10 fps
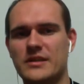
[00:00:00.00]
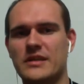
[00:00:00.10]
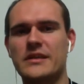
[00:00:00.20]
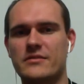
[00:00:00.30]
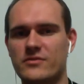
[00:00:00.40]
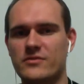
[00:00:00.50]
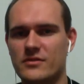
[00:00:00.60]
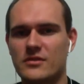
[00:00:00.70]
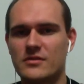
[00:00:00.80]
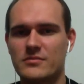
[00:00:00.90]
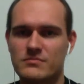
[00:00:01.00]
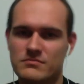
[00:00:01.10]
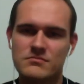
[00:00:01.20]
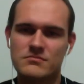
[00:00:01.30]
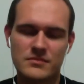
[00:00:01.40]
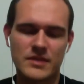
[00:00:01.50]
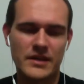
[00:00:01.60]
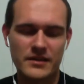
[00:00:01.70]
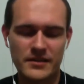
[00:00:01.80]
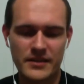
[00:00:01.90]
idea back
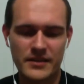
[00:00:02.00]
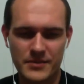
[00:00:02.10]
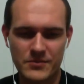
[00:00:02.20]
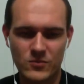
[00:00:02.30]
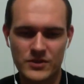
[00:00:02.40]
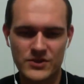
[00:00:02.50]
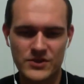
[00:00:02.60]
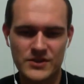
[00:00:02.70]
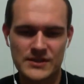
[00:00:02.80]
in time was